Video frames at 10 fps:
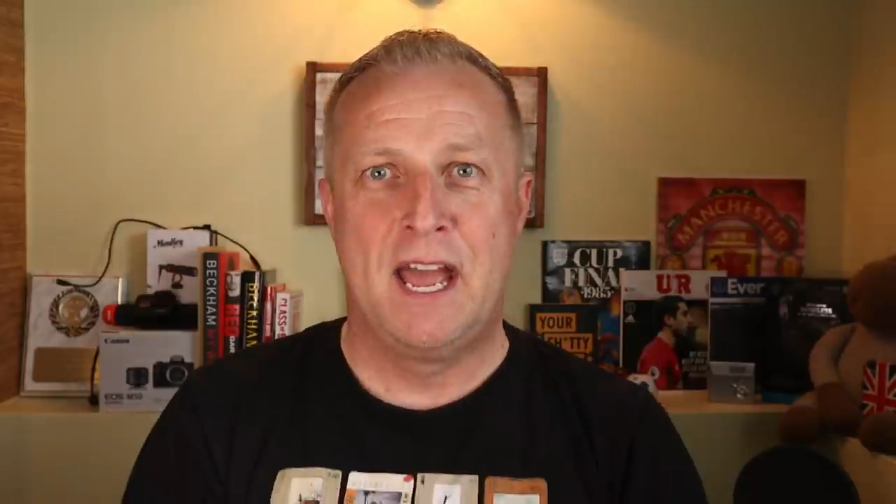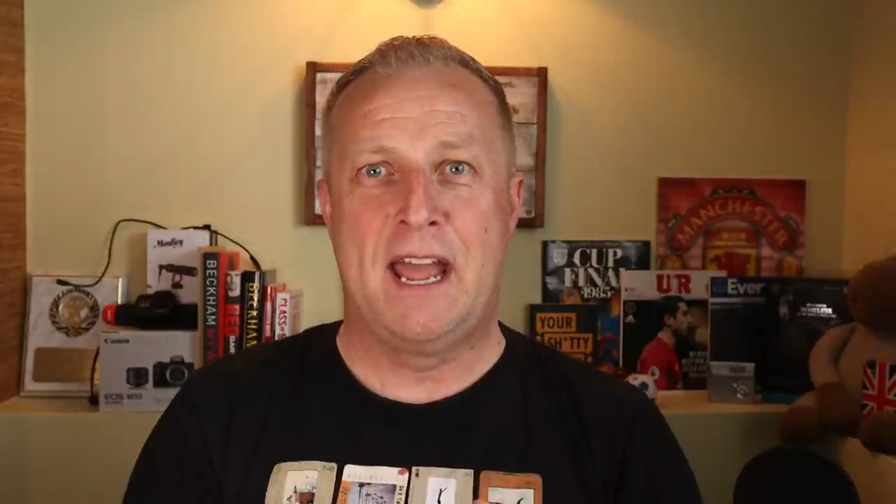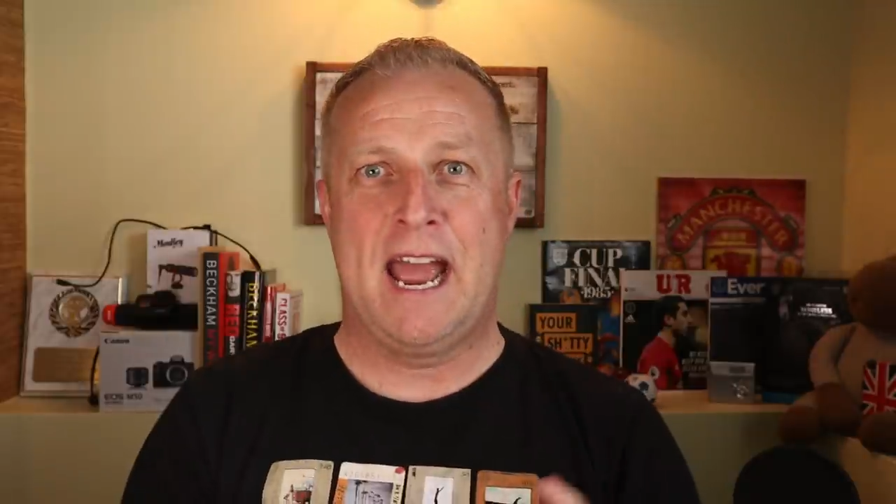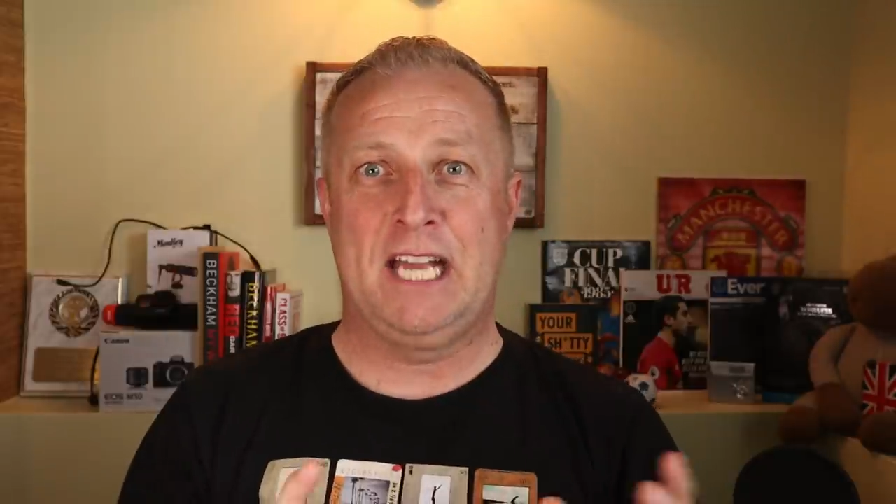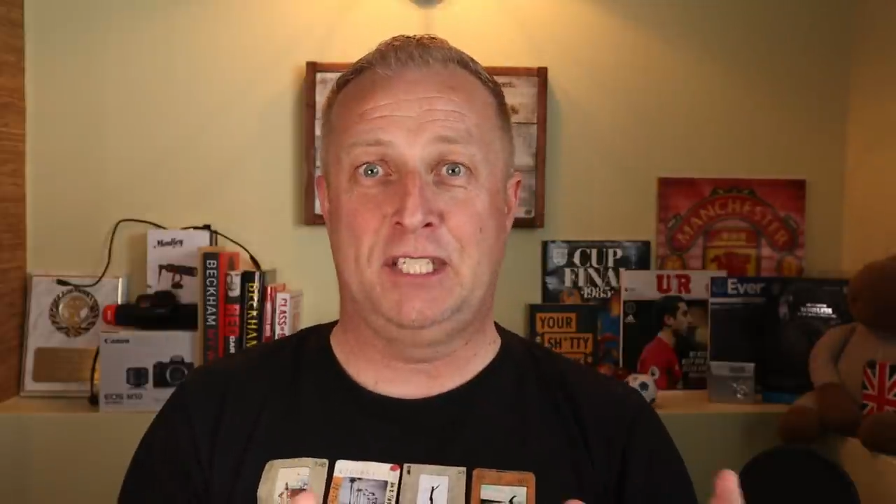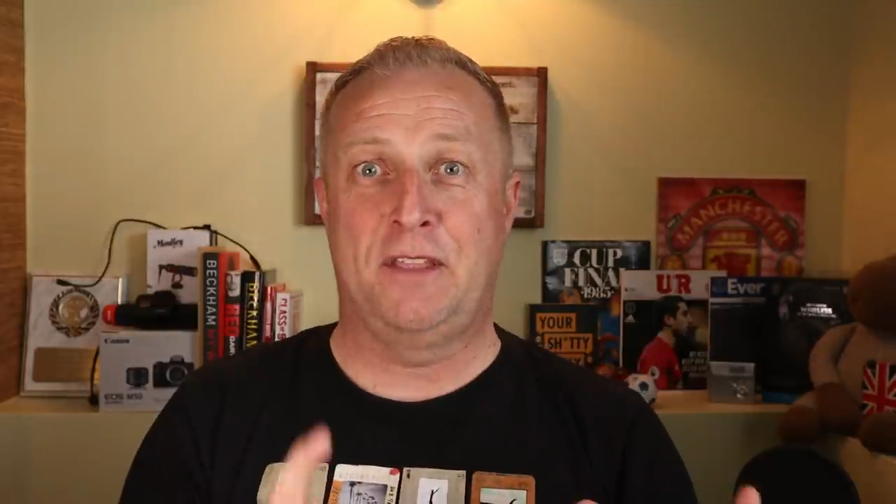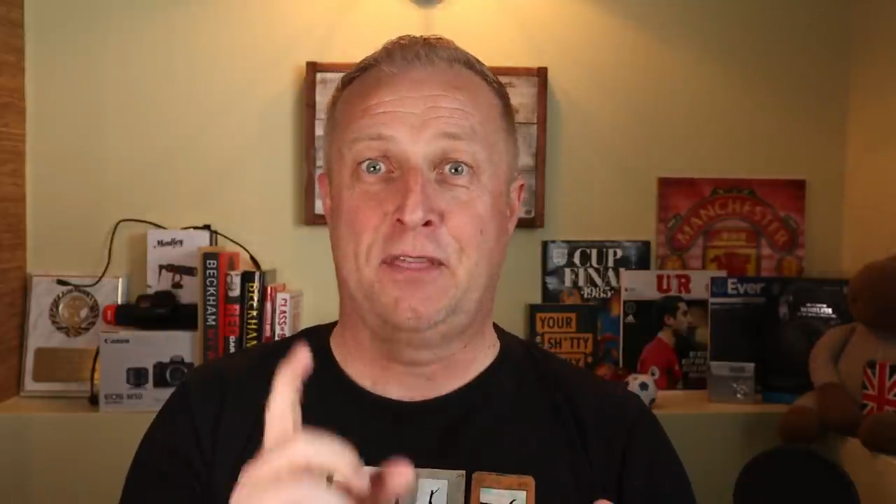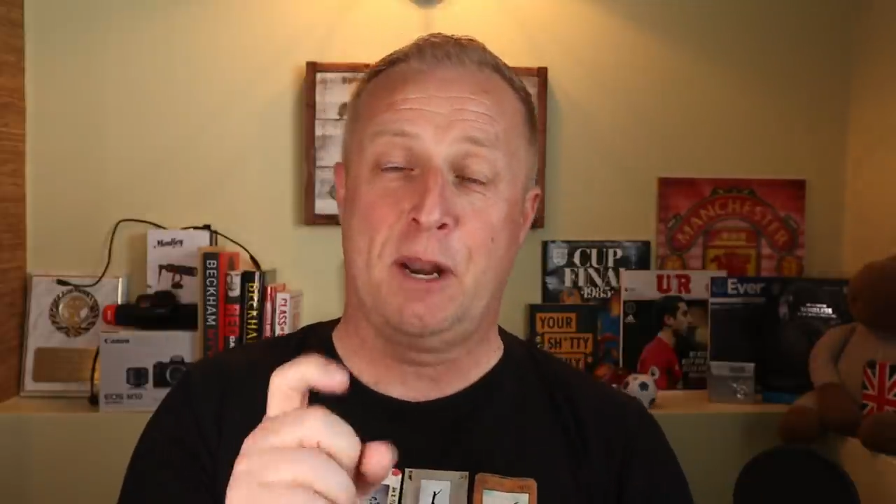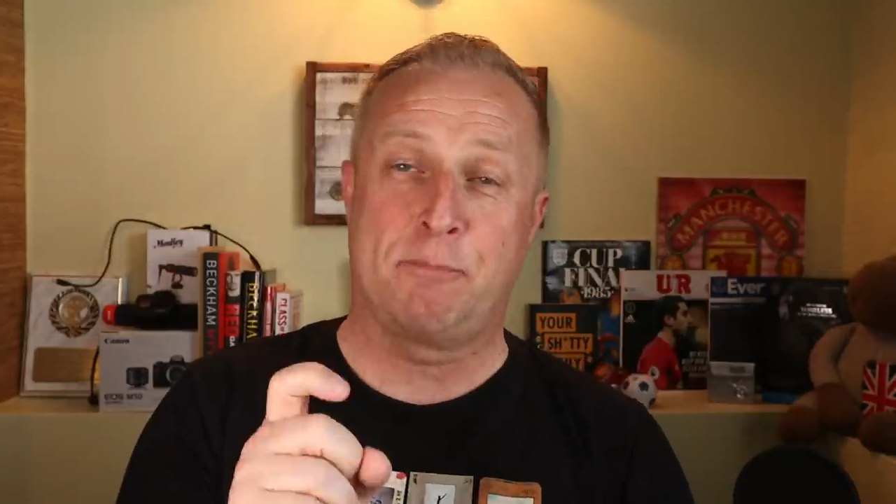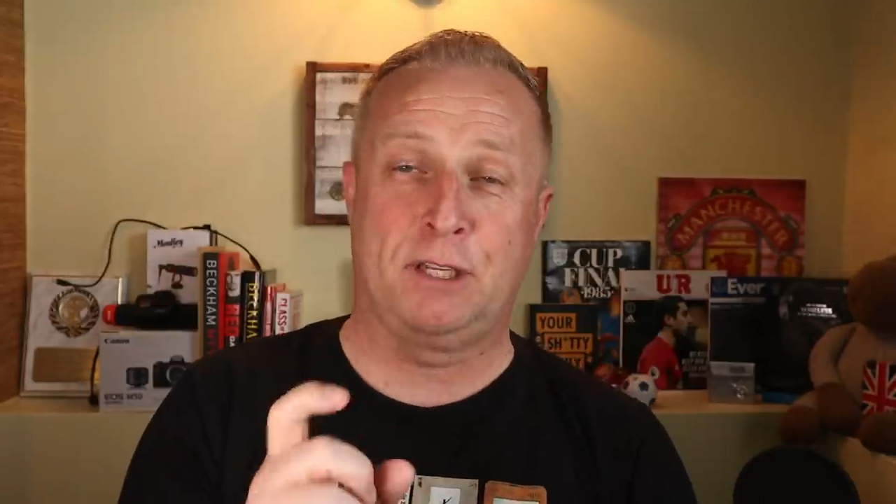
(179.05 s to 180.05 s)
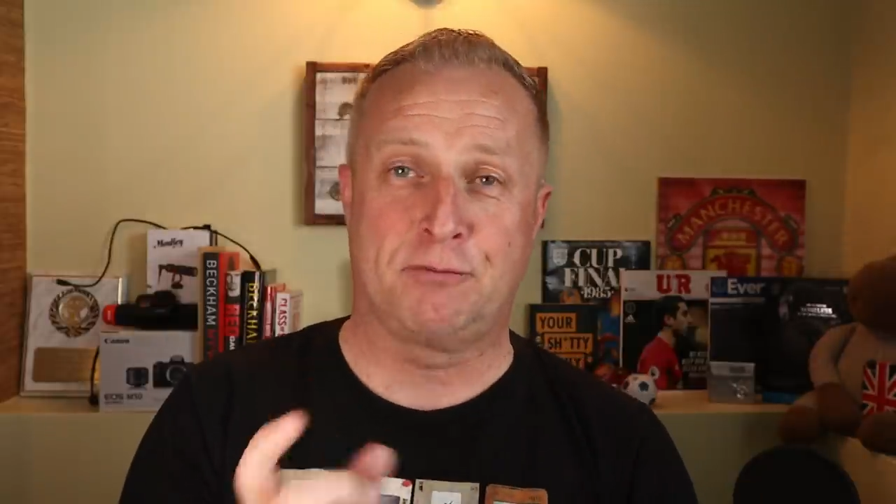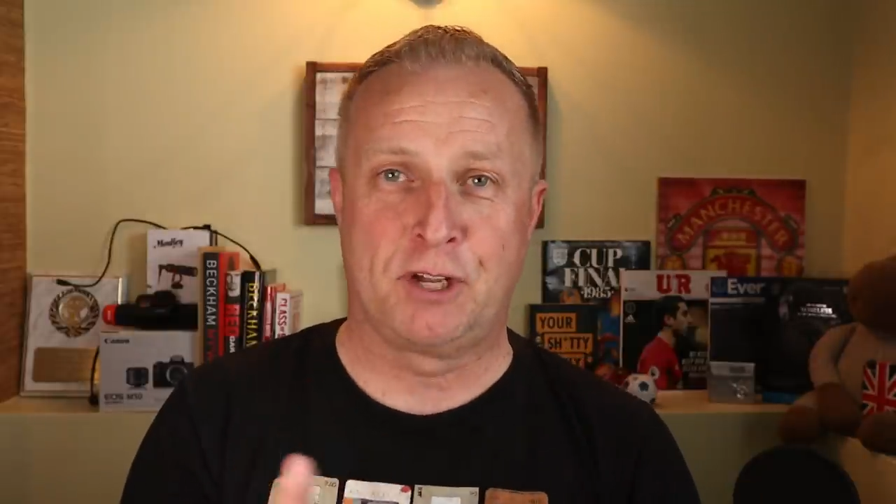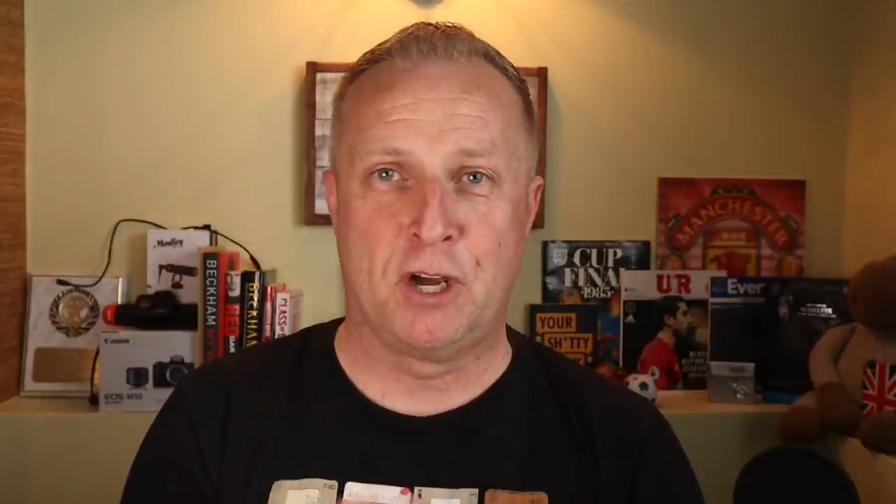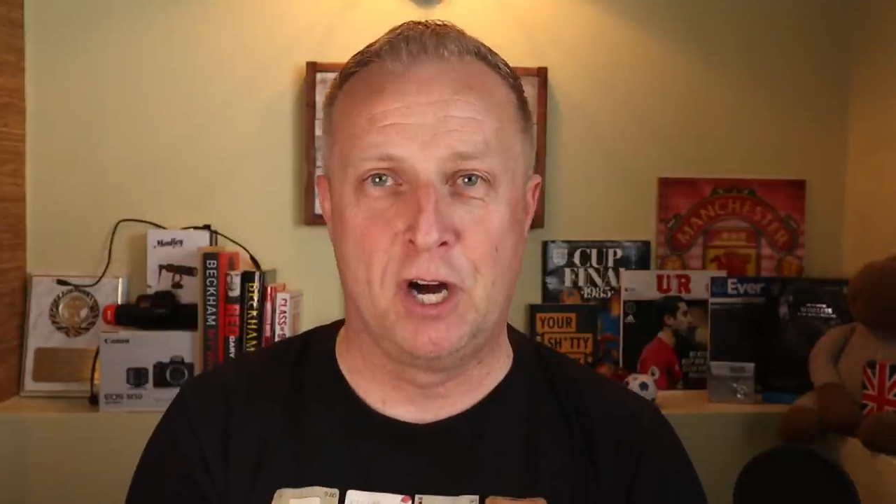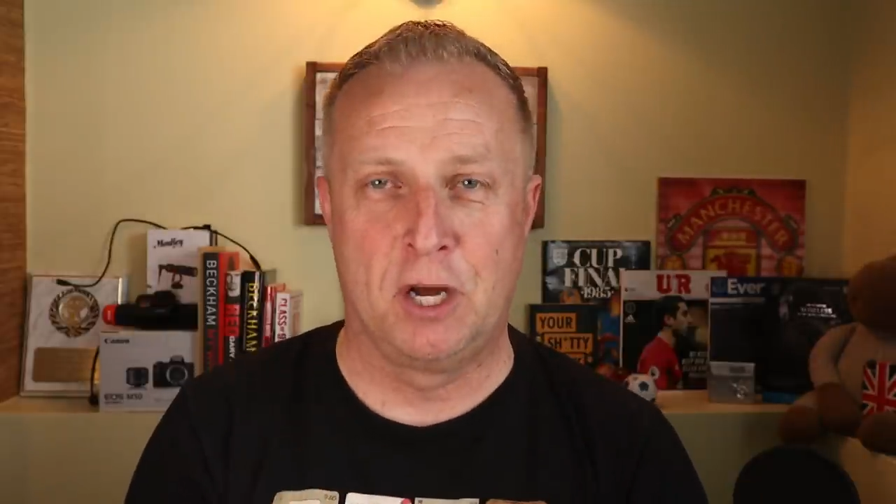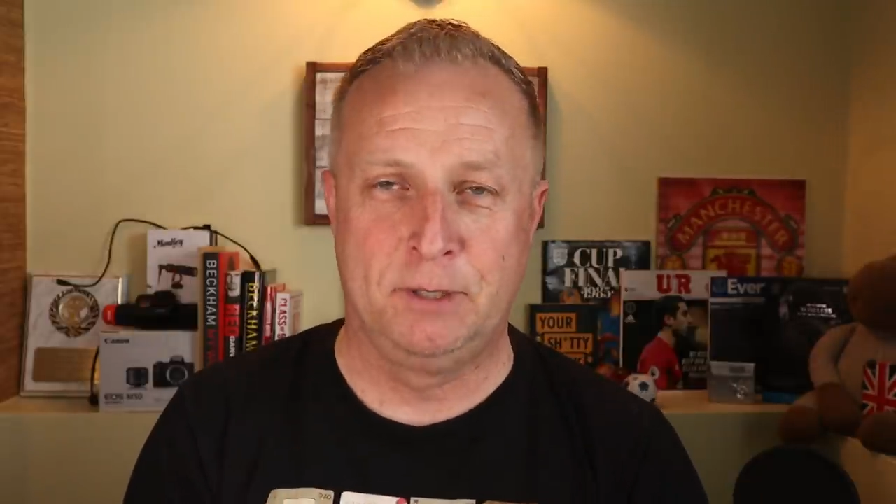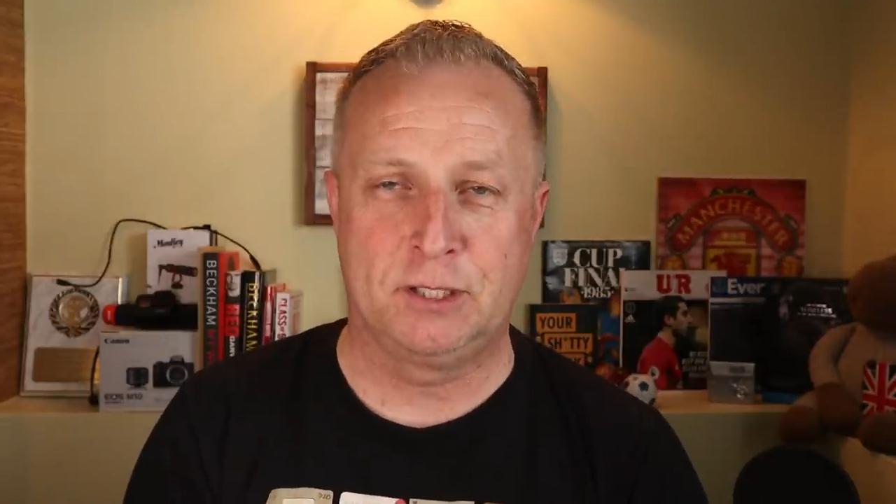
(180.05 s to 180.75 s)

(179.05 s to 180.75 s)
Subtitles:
I actually thought I pressed record,